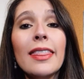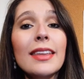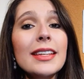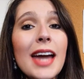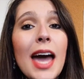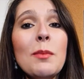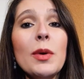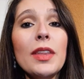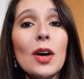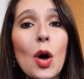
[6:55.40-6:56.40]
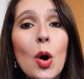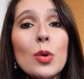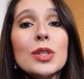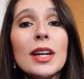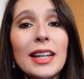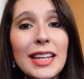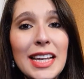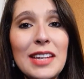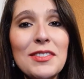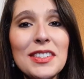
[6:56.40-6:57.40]
the time when the coach
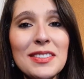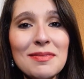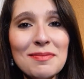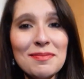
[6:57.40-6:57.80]
leaves.